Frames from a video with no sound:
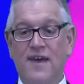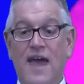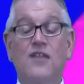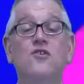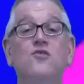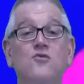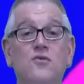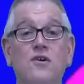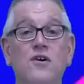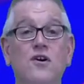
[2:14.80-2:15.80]
And
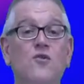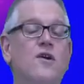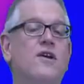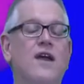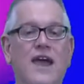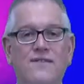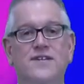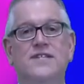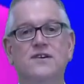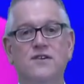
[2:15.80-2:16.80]
you who are here every
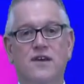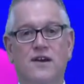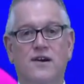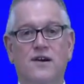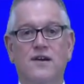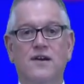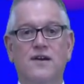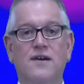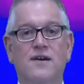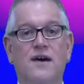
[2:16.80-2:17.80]
single year,
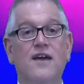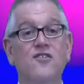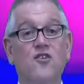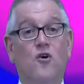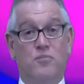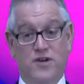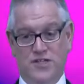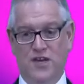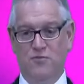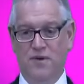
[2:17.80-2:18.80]
I so
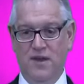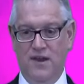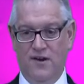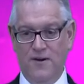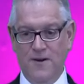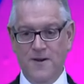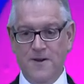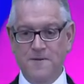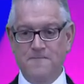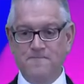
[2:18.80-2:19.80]
appreciate you being here.
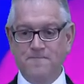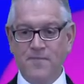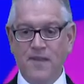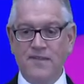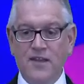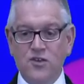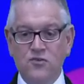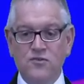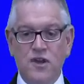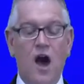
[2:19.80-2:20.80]
Stay
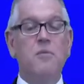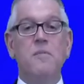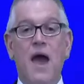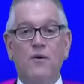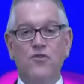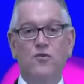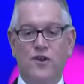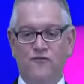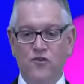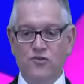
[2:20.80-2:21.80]
tuned, I'll be back with you in
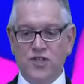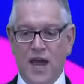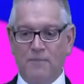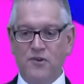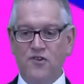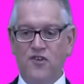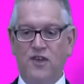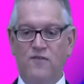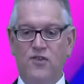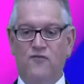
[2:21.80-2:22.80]
a few chapters to
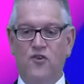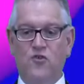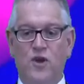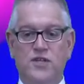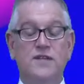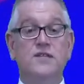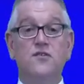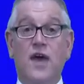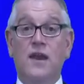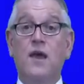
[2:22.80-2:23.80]
give you the first question. Until
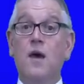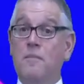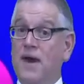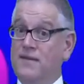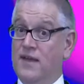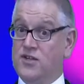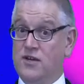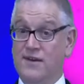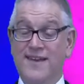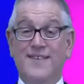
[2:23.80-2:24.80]
then, pay
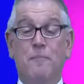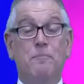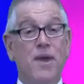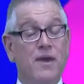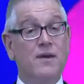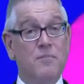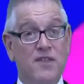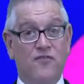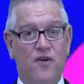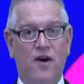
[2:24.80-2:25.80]
attention. It's a big
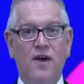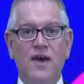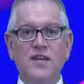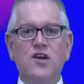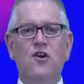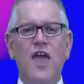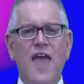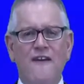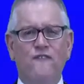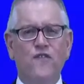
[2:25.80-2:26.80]
mitzvah to hear
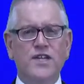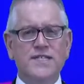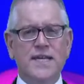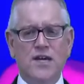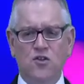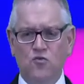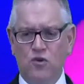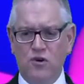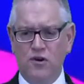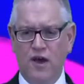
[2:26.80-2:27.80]
every single
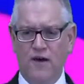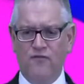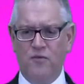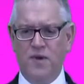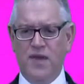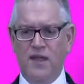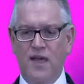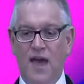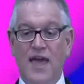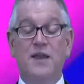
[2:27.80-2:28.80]
word of the
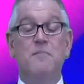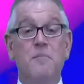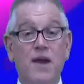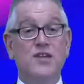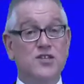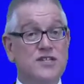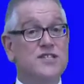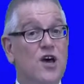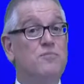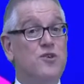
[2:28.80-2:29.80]
Megillah, and it might
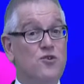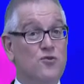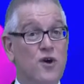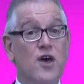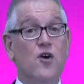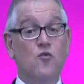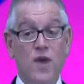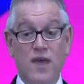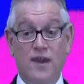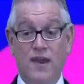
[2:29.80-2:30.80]
just help you
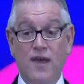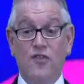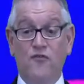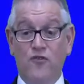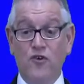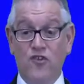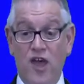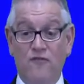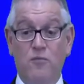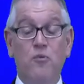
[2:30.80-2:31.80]
win the first
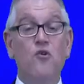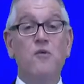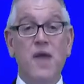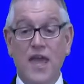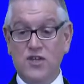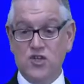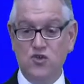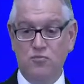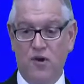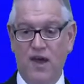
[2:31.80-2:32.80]
ever Purim
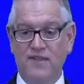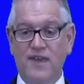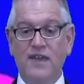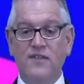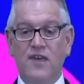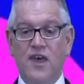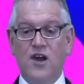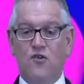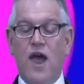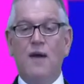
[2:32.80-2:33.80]
HQ prize.
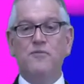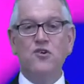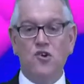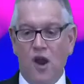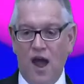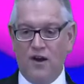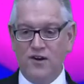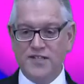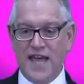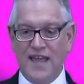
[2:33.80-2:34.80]
Kids, grab your
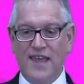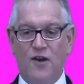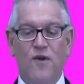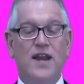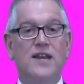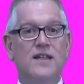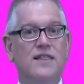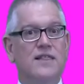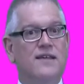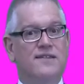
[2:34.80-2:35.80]
groggers and get ready to
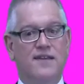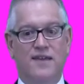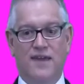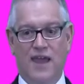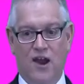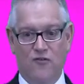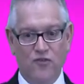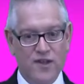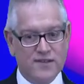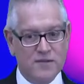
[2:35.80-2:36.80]
listen
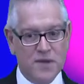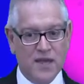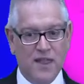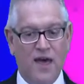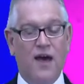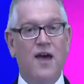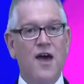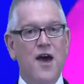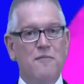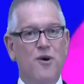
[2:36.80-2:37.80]
carefully to the
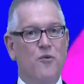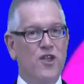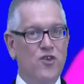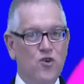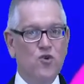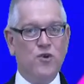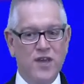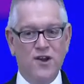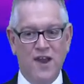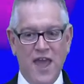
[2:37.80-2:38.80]
Megillah. But when you
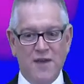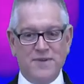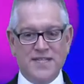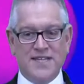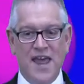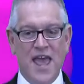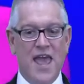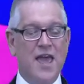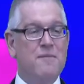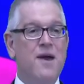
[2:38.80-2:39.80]
hear Haman's
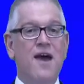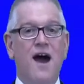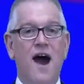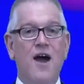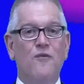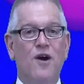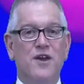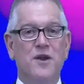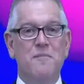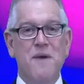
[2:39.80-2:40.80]
name, I want
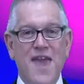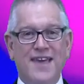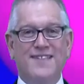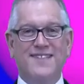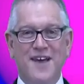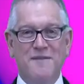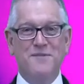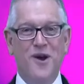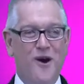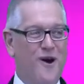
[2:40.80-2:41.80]
you to make
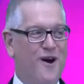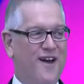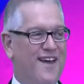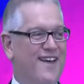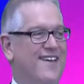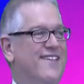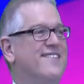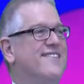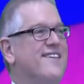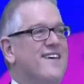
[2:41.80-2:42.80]
some
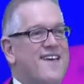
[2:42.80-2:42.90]
noise.